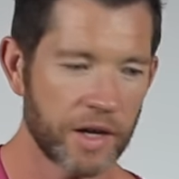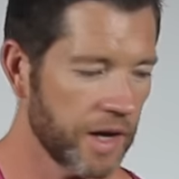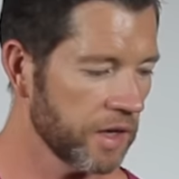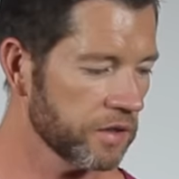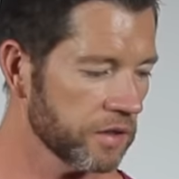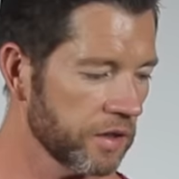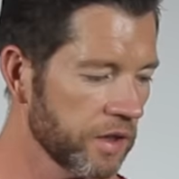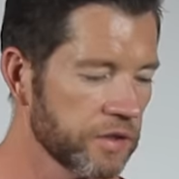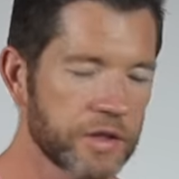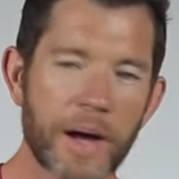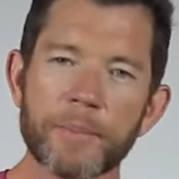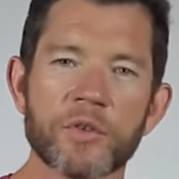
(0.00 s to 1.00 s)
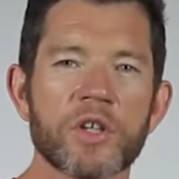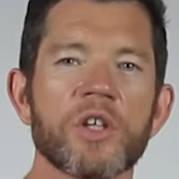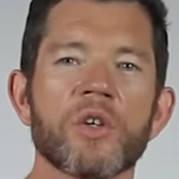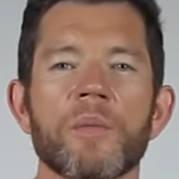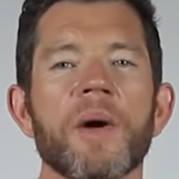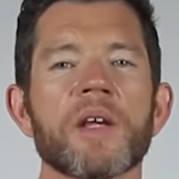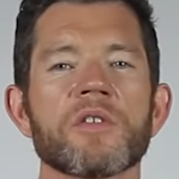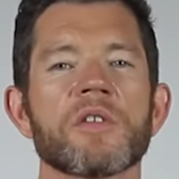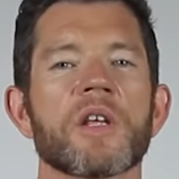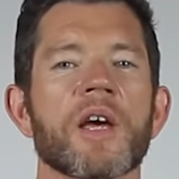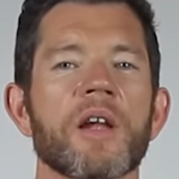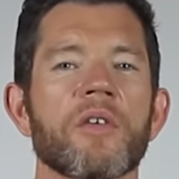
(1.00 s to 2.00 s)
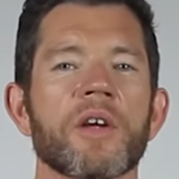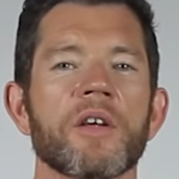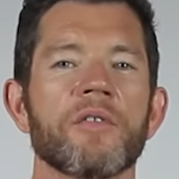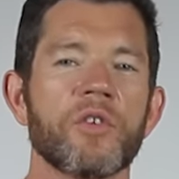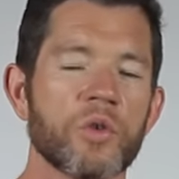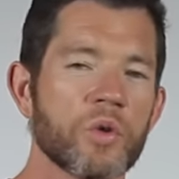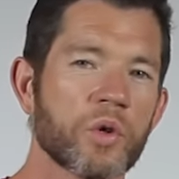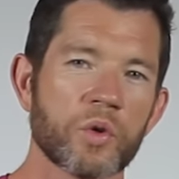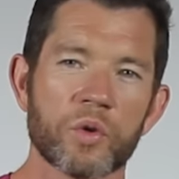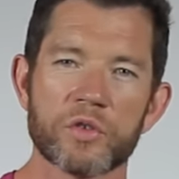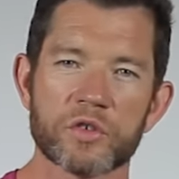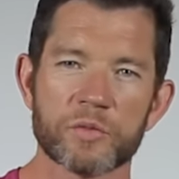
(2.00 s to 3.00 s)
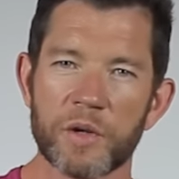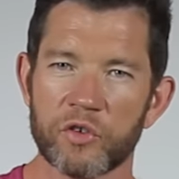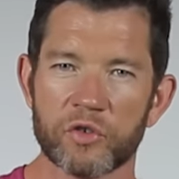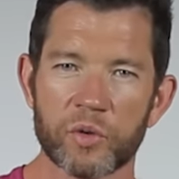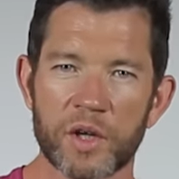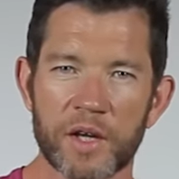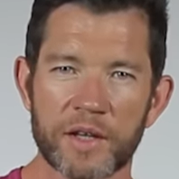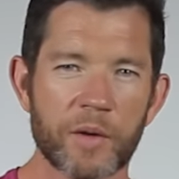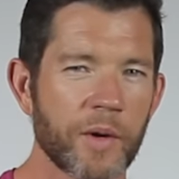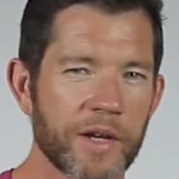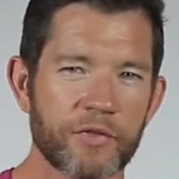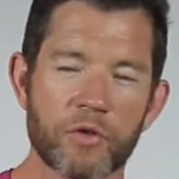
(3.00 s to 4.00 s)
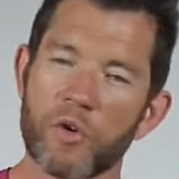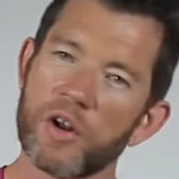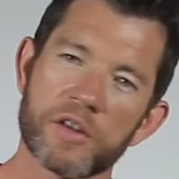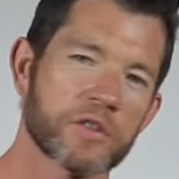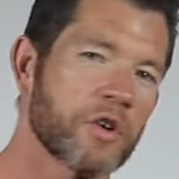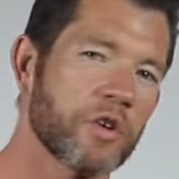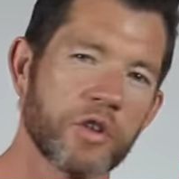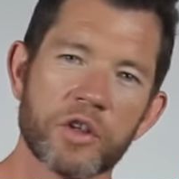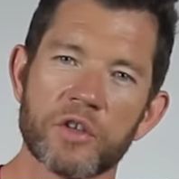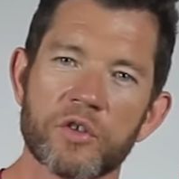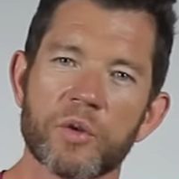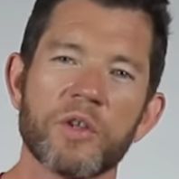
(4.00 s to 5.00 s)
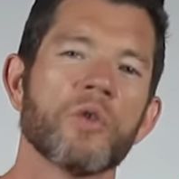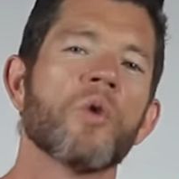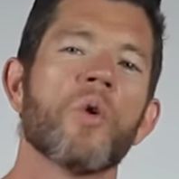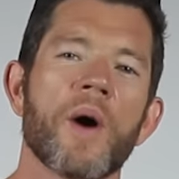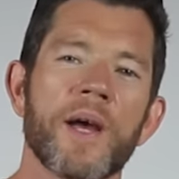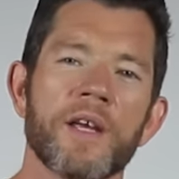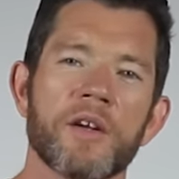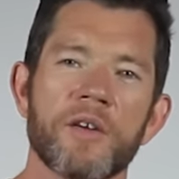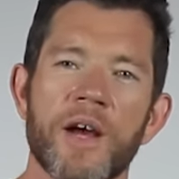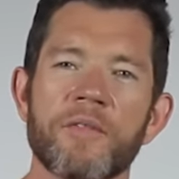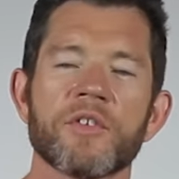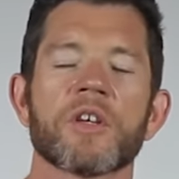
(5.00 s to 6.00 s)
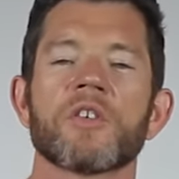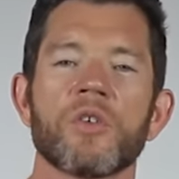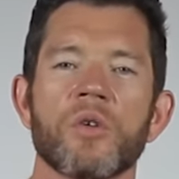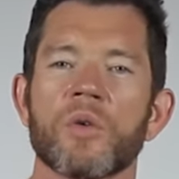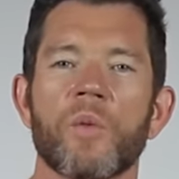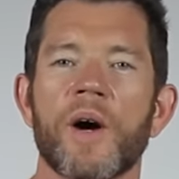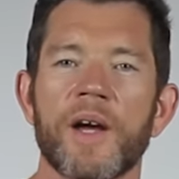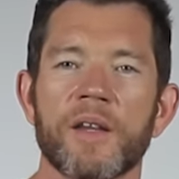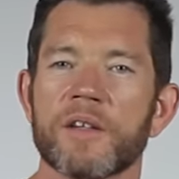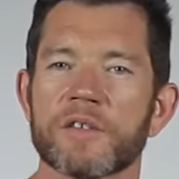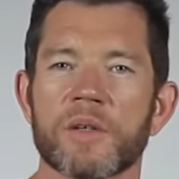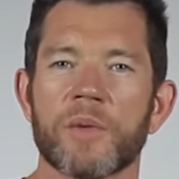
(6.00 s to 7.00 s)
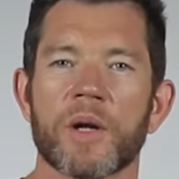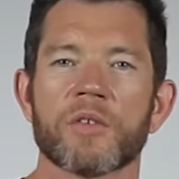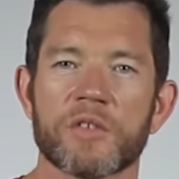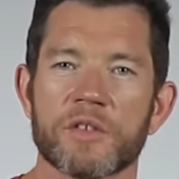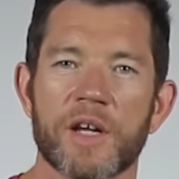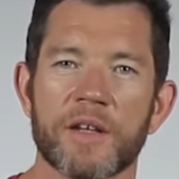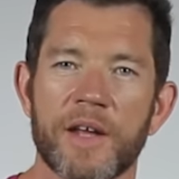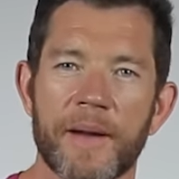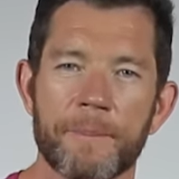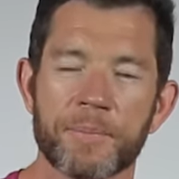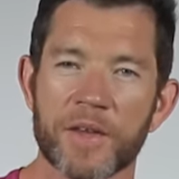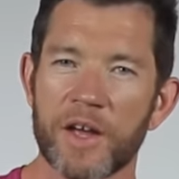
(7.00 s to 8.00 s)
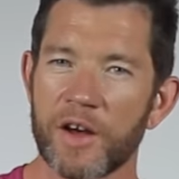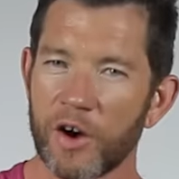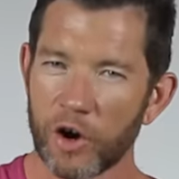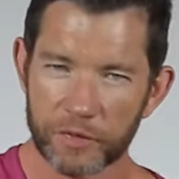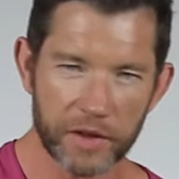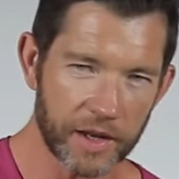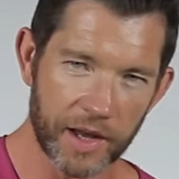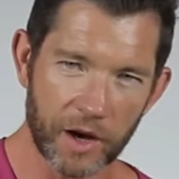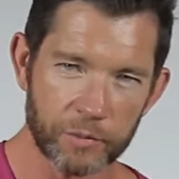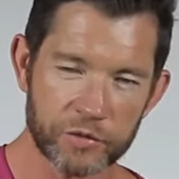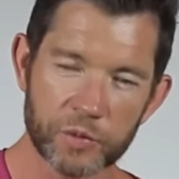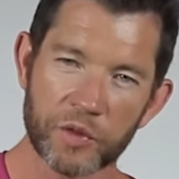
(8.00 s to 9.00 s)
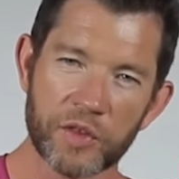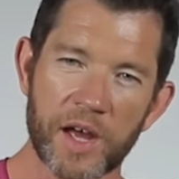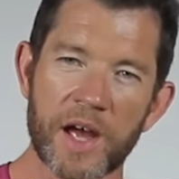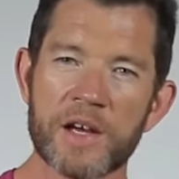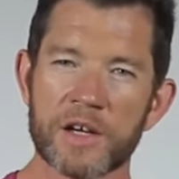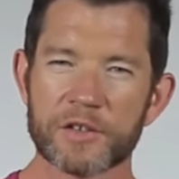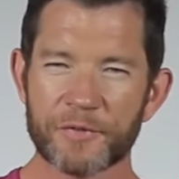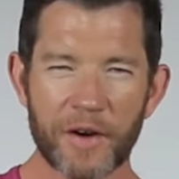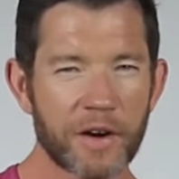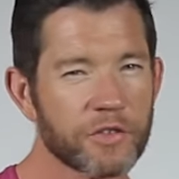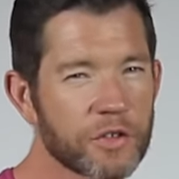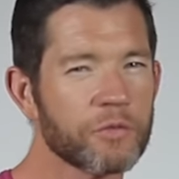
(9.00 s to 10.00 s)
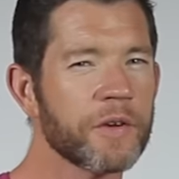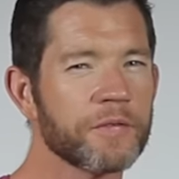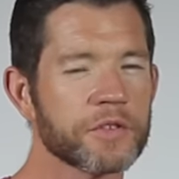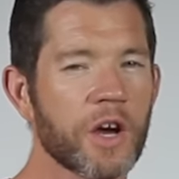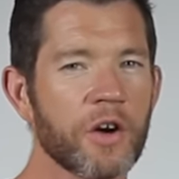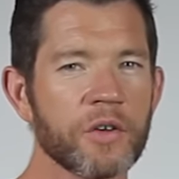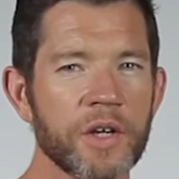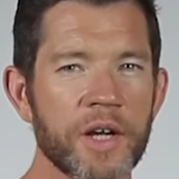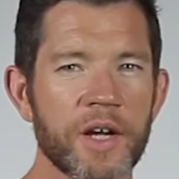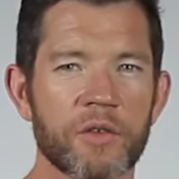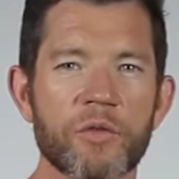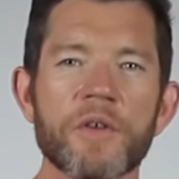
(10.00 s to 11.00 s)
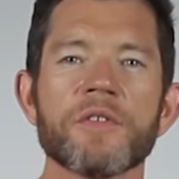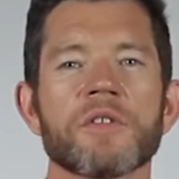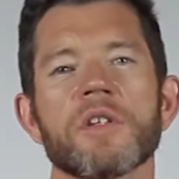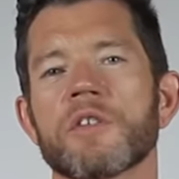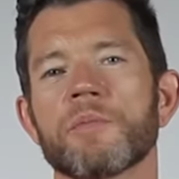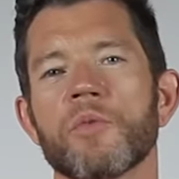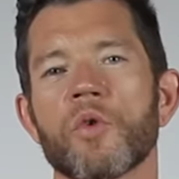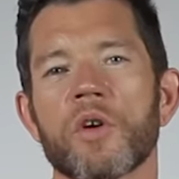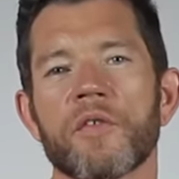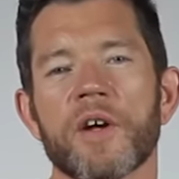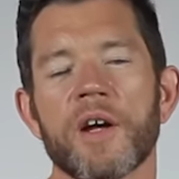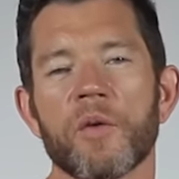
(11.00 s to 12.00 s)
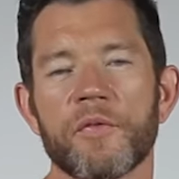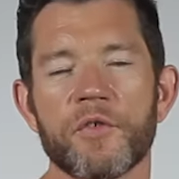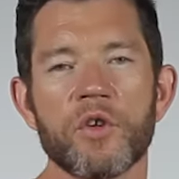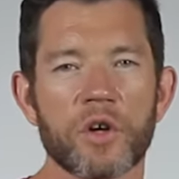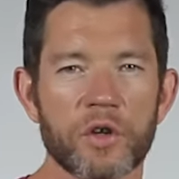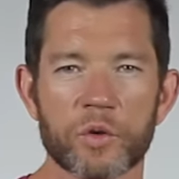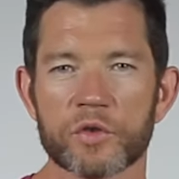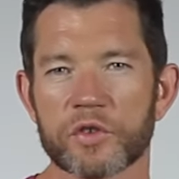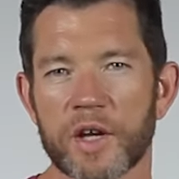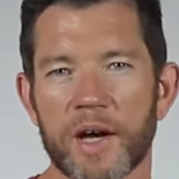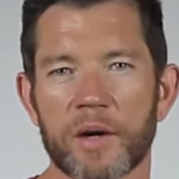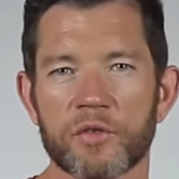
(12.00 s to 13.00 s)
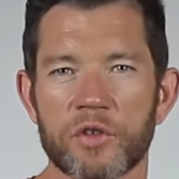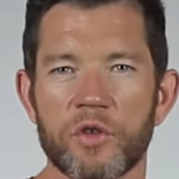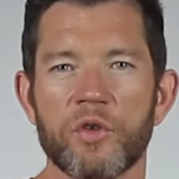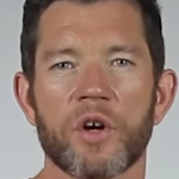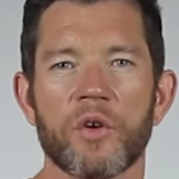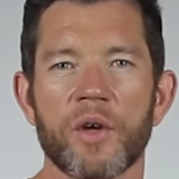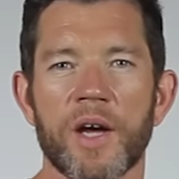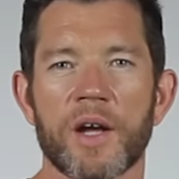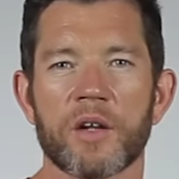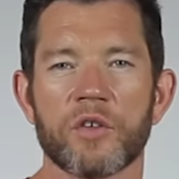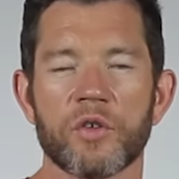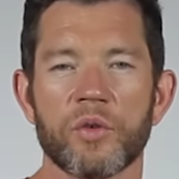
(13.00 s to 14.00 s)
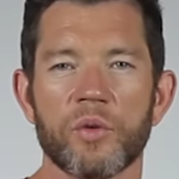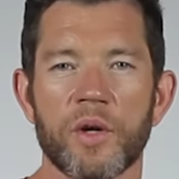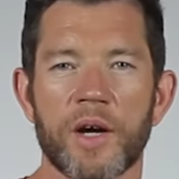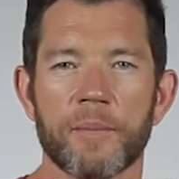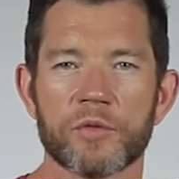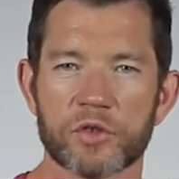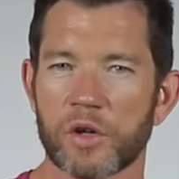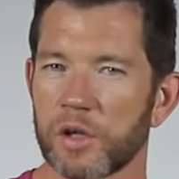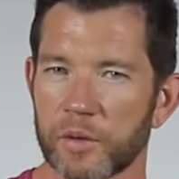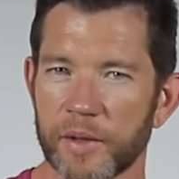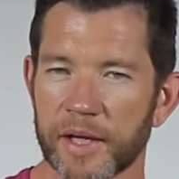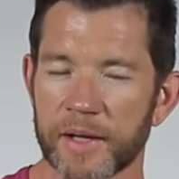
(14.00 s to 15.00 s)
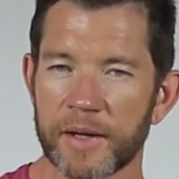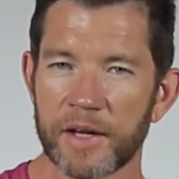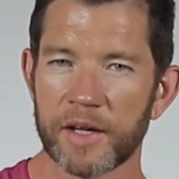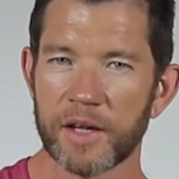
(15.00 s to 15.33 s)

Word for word: And it's up to you. It makes the colouring of your chords special. That way if you write a song, you can do it your way. You don't have to do it the way that someone else has done that. Hopefully that helps with that. As far as the riffs go, riffs, it's more of a, if you know your scales and you know how to do um, soloing,